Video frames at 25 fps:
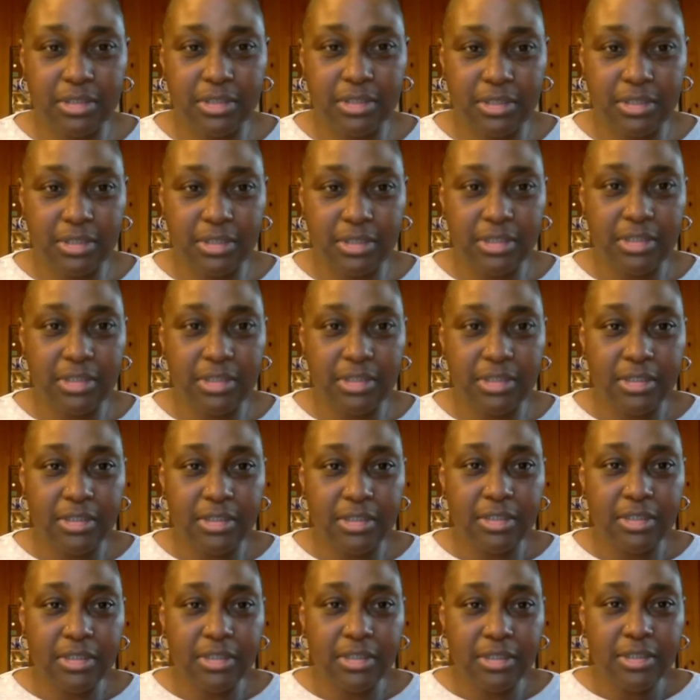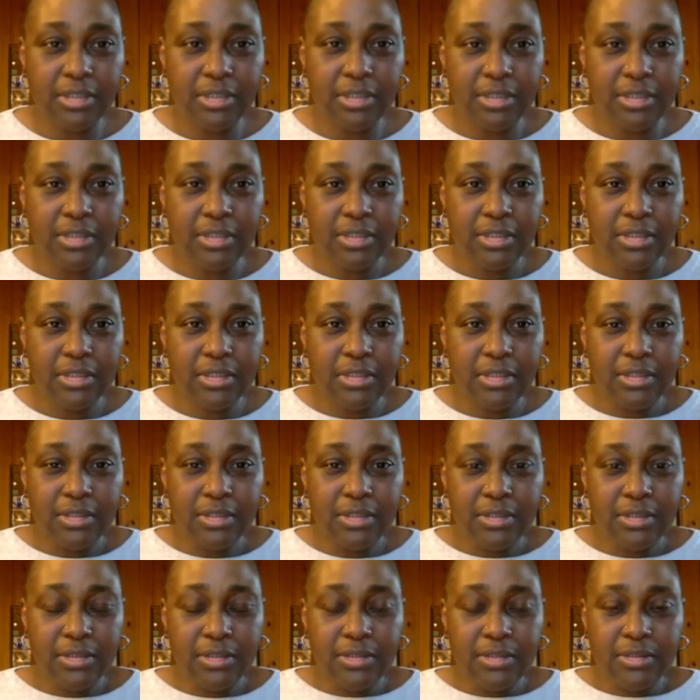
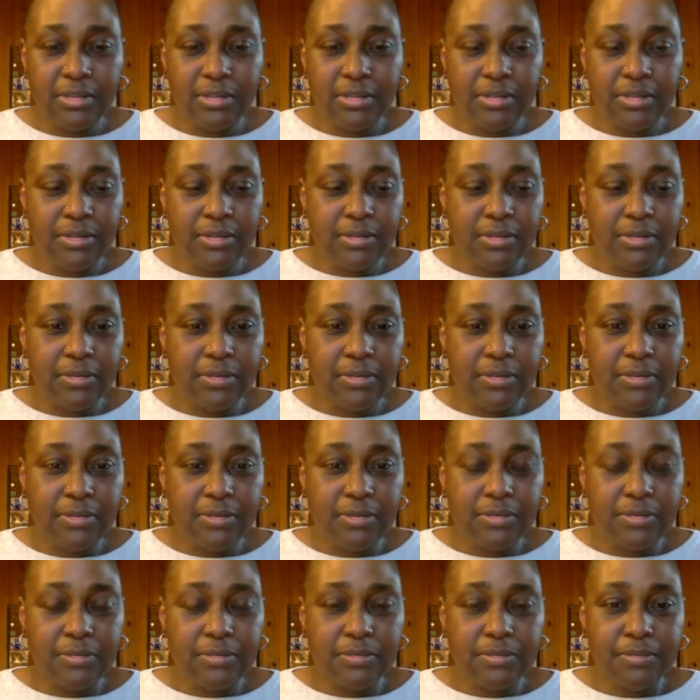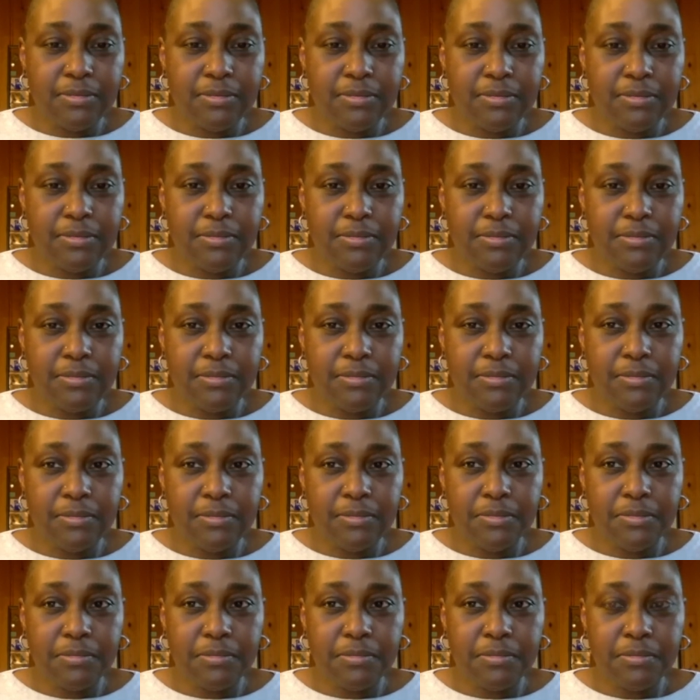
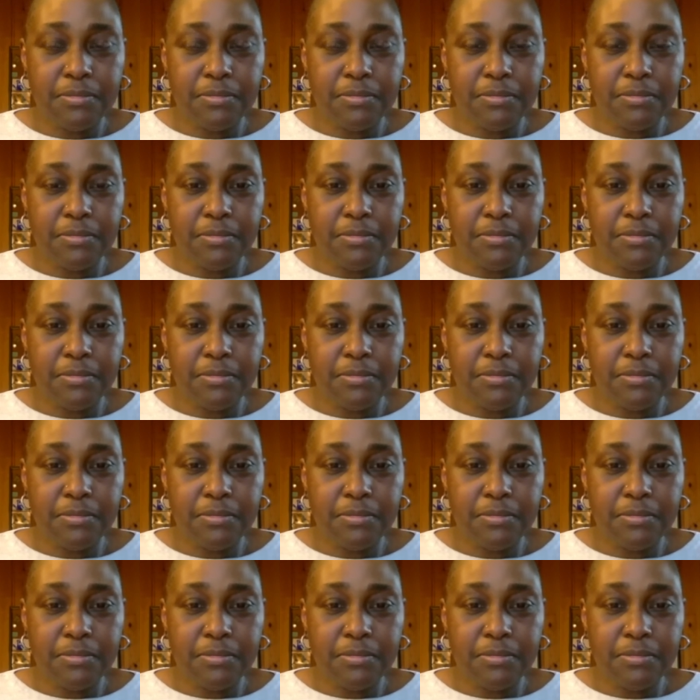(silence)